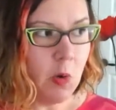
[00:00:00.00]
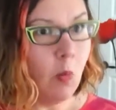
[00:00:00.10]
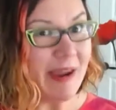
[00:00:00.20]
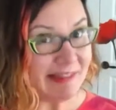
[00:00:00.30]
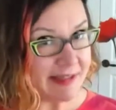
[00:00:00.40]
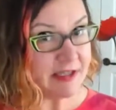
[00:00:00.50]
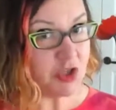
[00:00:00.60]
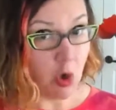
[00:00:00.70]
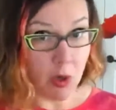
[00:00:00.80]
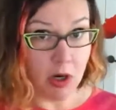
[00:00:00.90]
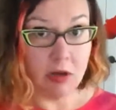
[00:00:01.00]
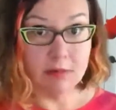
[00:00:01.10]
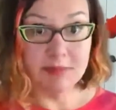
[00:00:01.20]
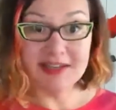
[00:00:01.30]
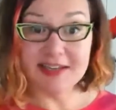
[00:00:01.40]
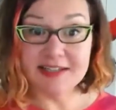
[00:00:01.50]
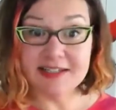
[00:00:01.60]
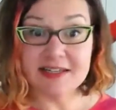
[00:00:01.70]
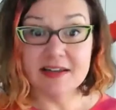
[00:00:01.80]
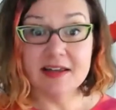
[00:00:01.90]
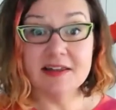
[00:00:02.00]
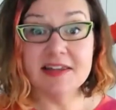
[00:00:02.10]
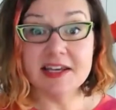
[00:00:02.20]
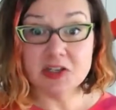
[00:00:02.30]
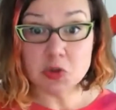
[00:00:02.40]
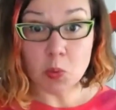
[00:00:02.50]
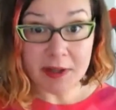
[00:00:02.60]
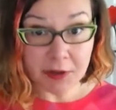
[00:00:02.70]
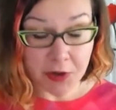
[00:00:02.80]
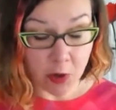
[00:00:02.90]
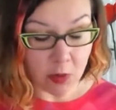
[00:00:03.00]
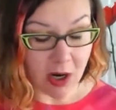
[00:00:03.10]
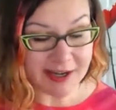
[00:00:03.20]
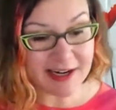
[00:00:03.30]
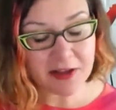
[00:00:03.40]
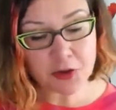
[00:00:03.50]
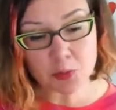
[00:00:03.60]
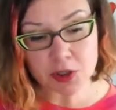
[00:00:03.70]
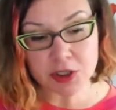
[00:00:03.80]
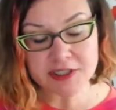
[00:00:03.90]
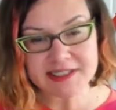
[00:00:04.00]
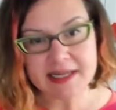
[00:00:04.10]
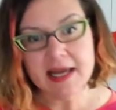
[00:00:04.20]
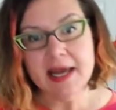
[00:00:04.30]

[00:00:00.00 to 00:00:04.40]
when things go wrong because things will go wrong. In other words,